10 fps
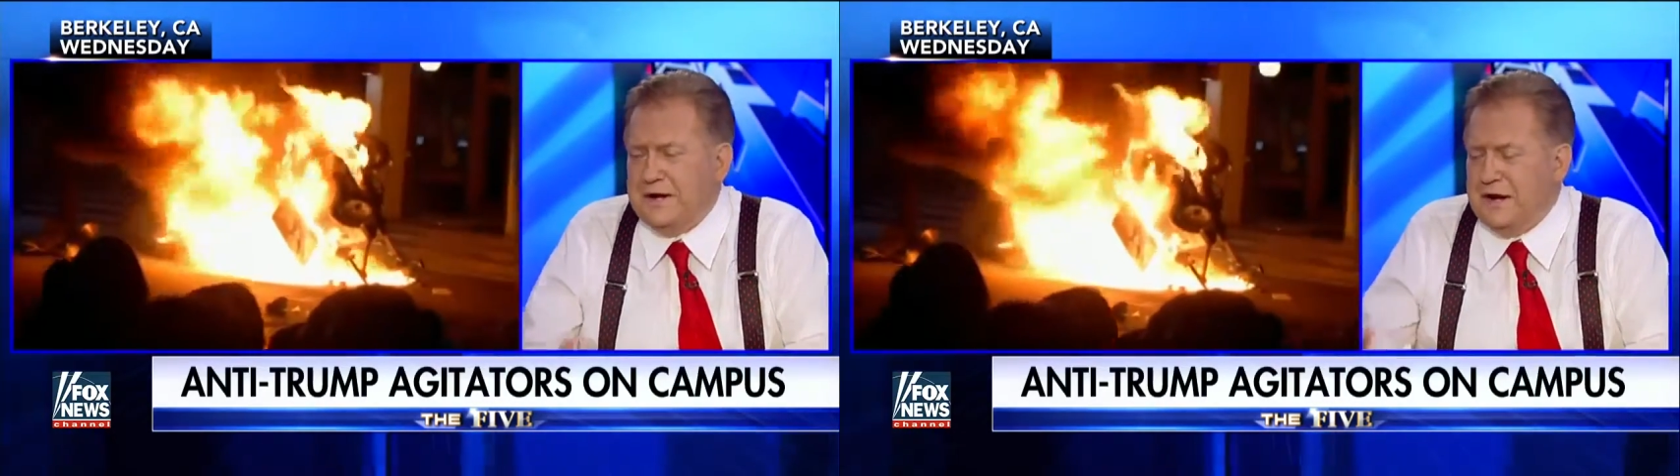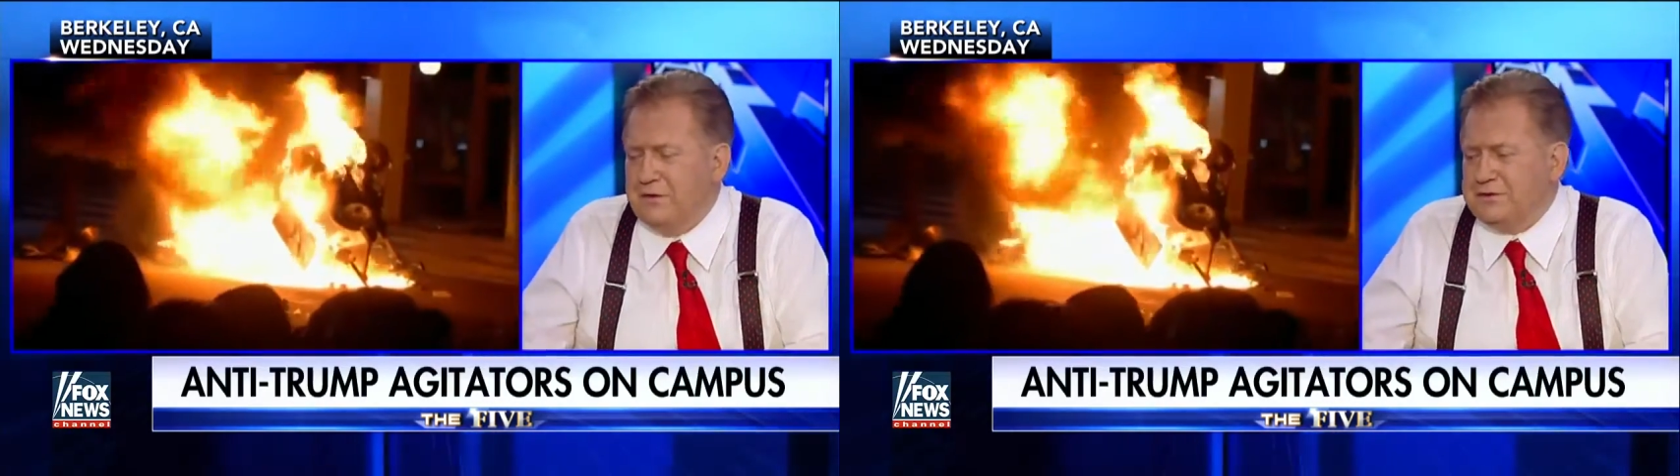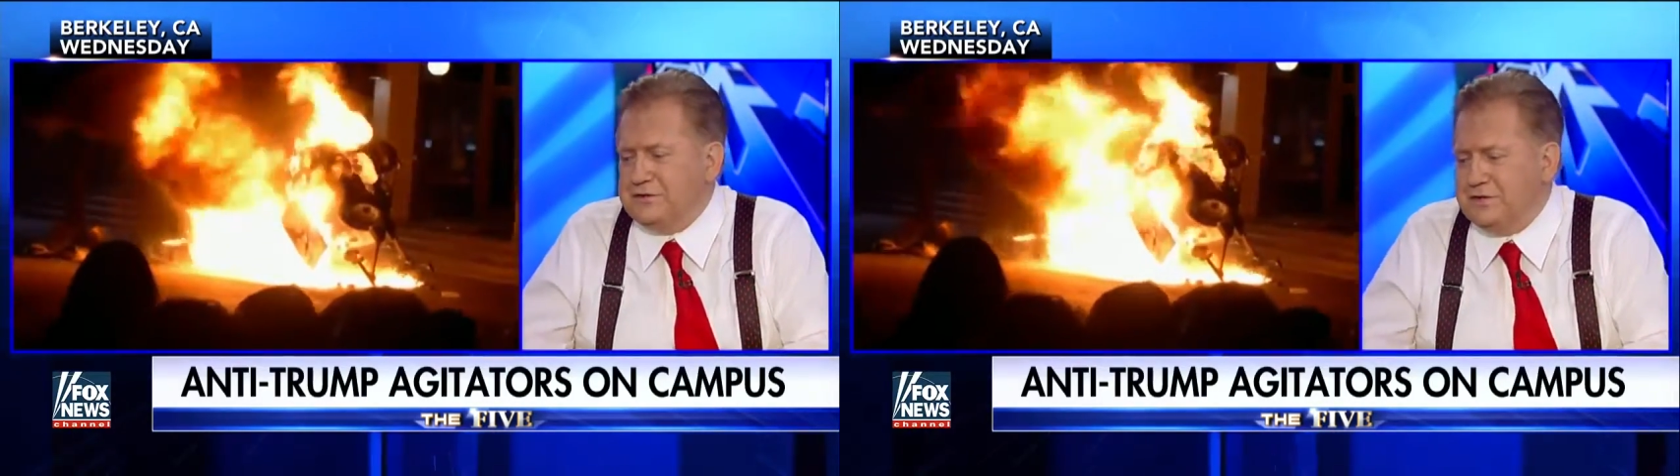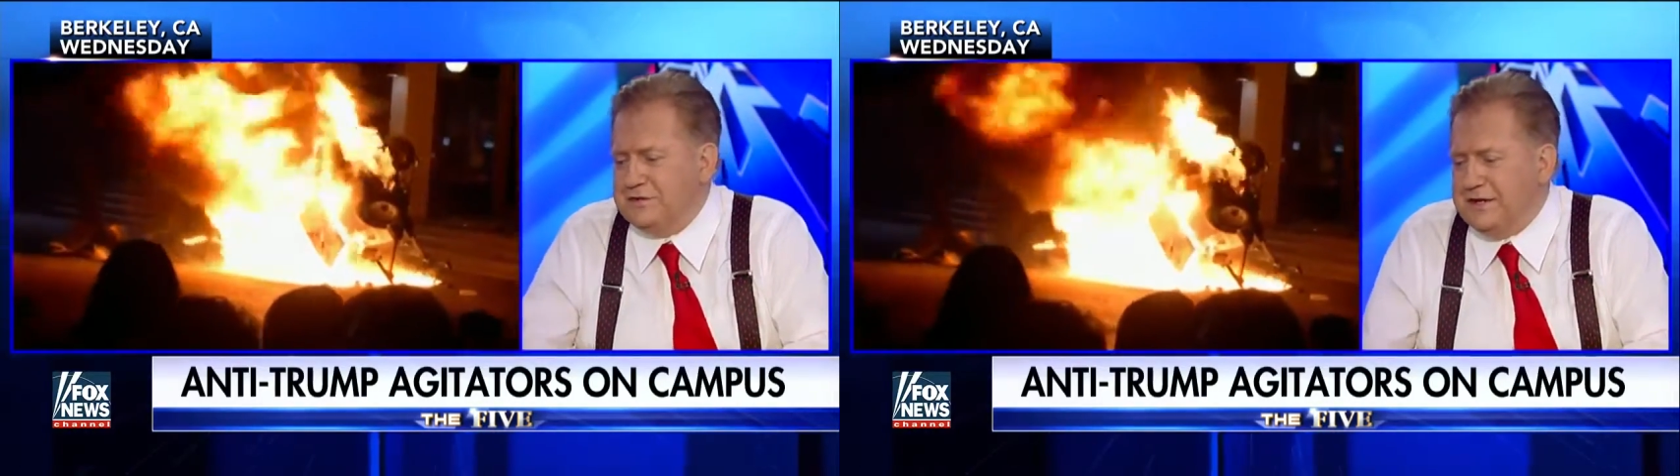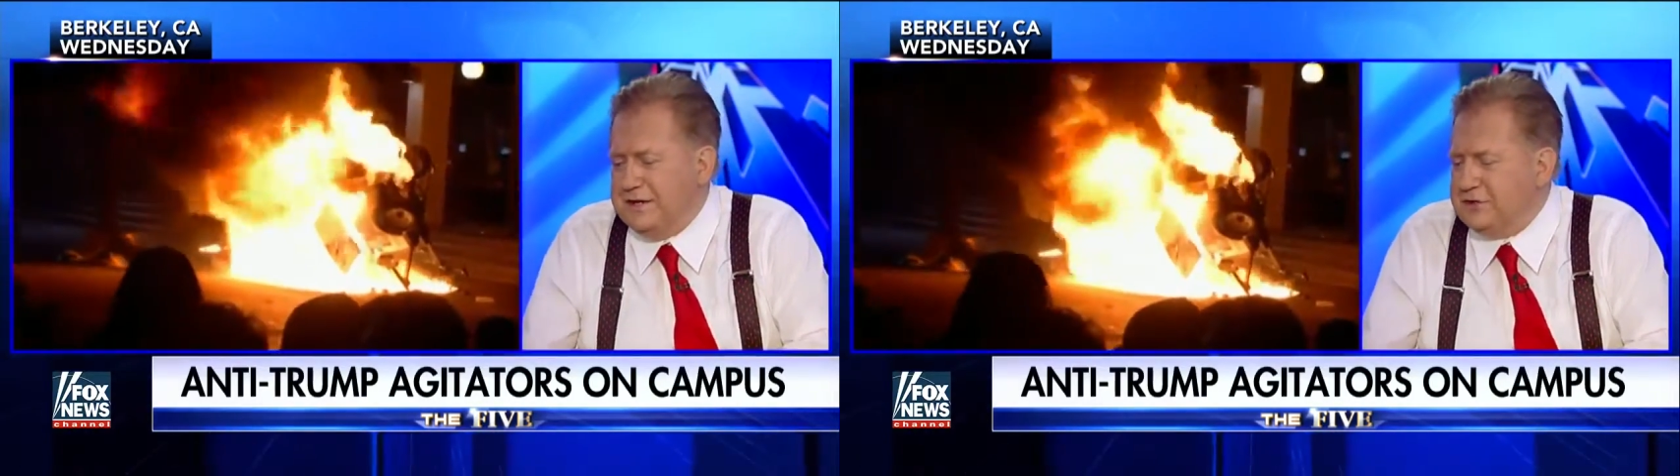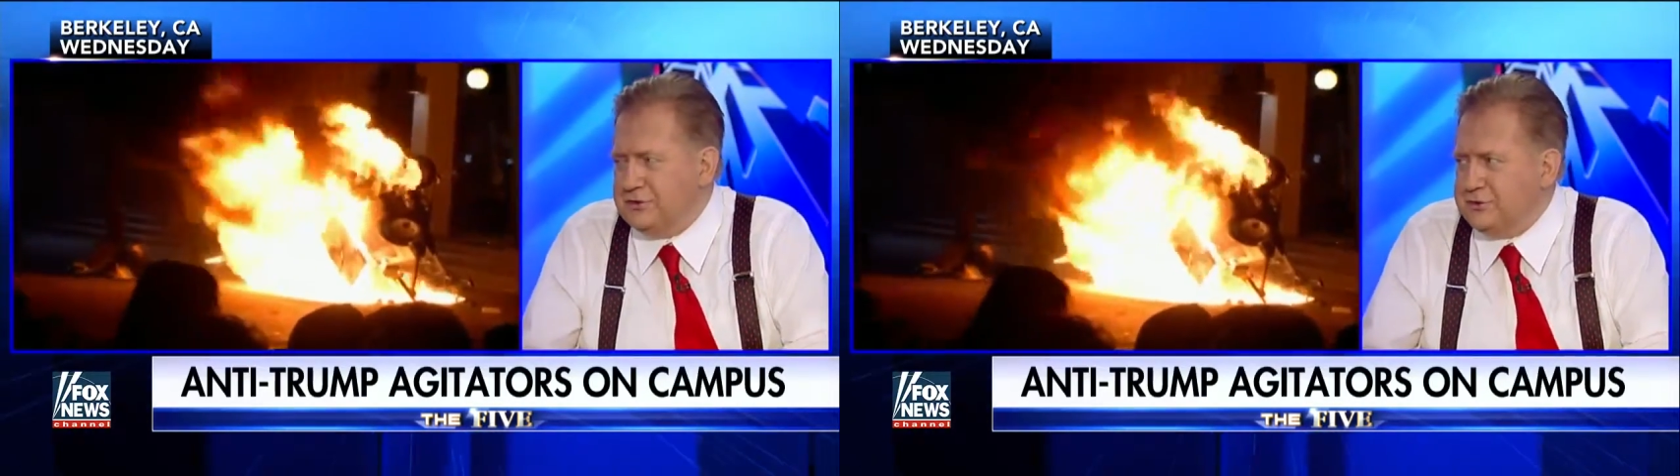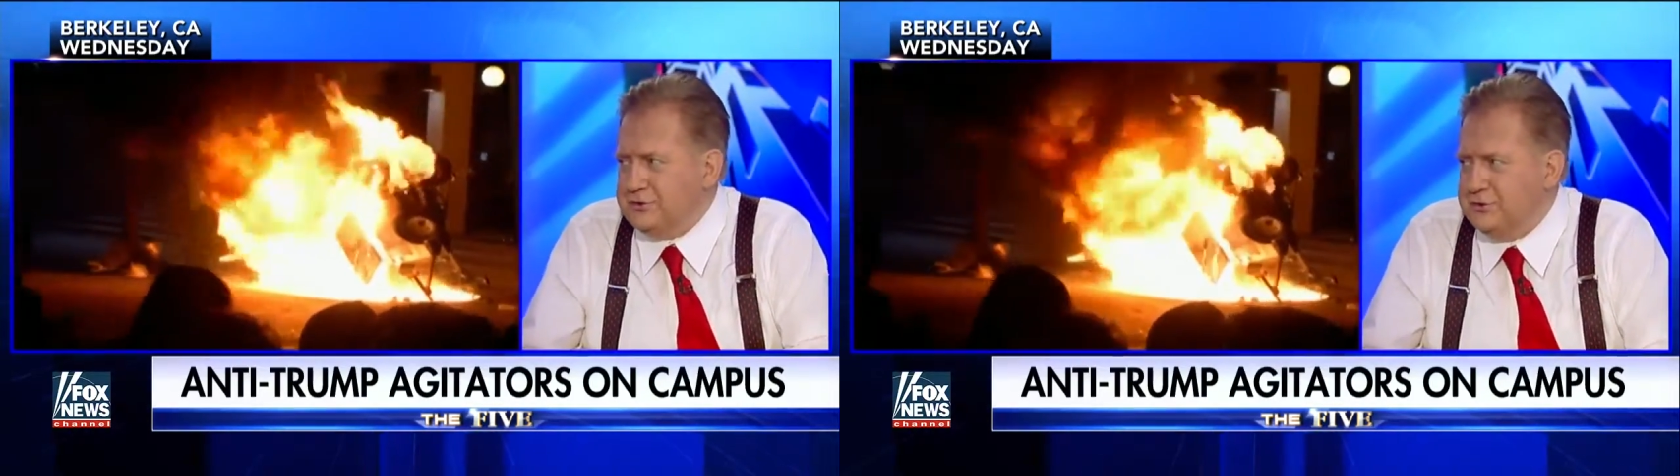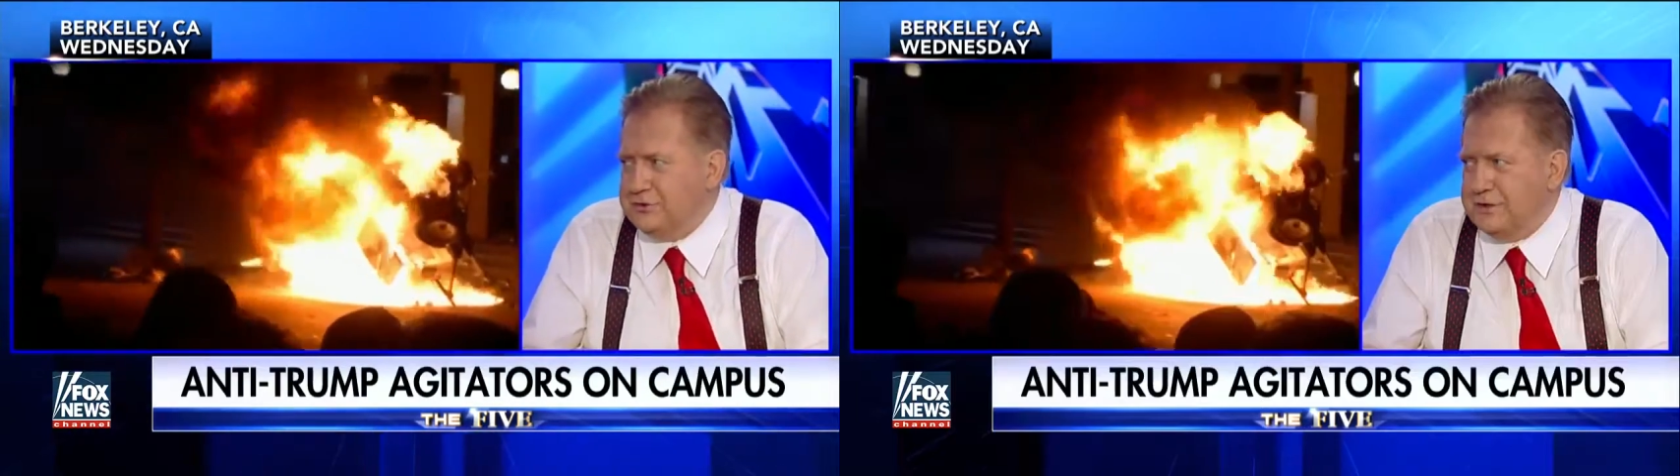Now, listen, did they get your
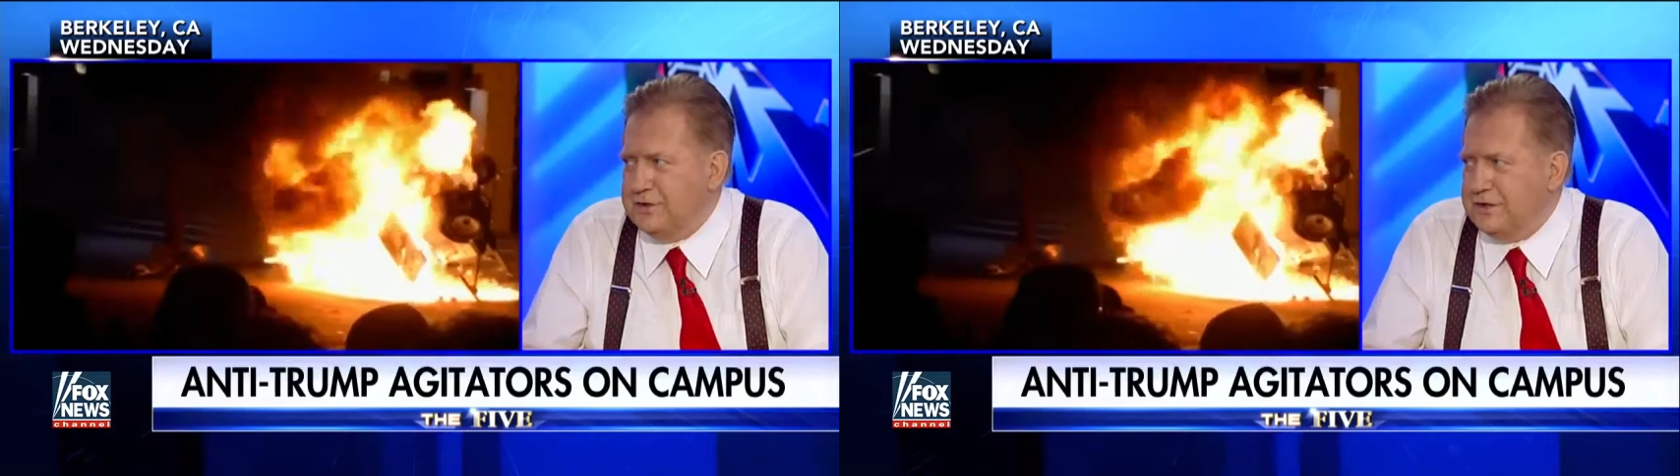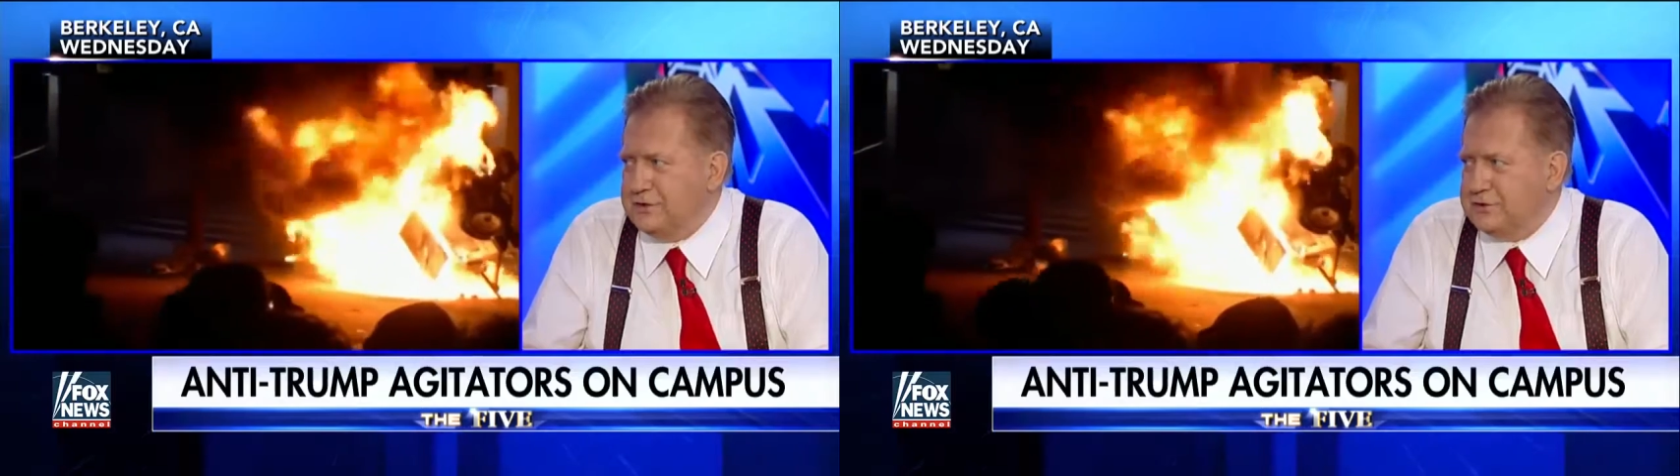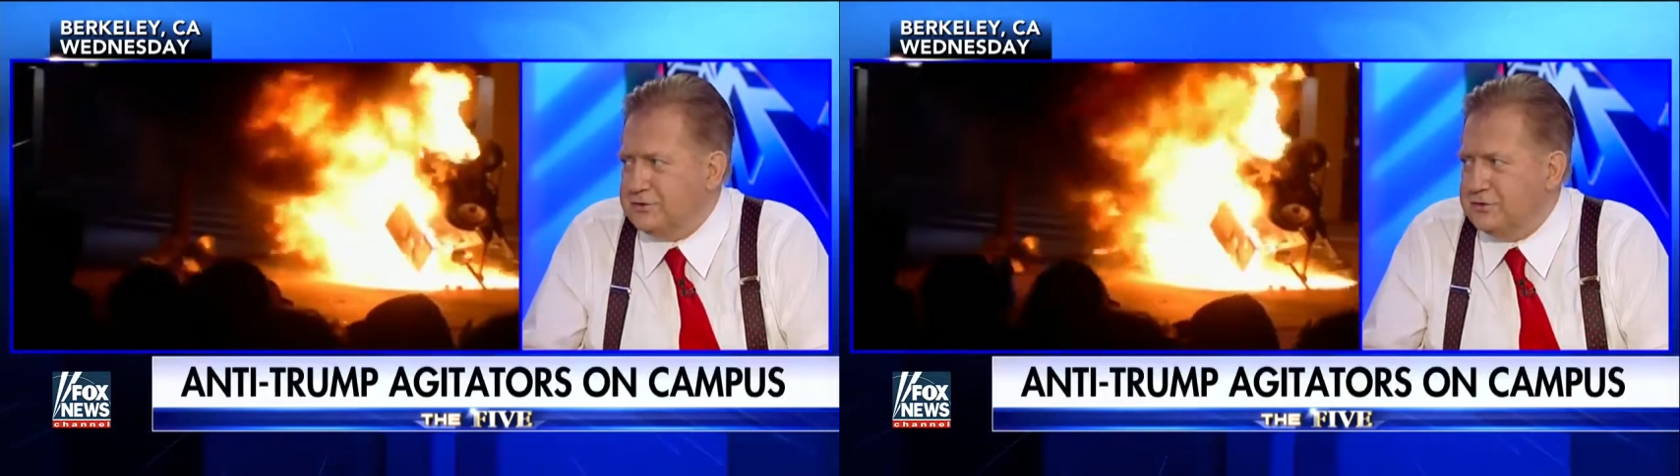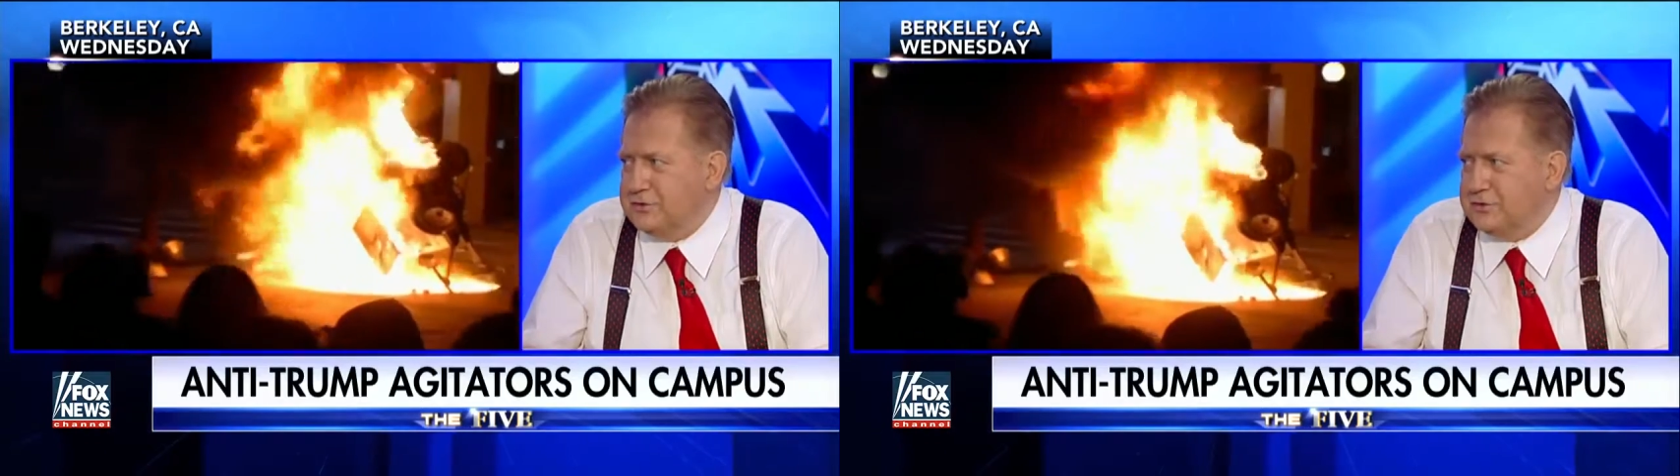shoes? They didn't get your shoes.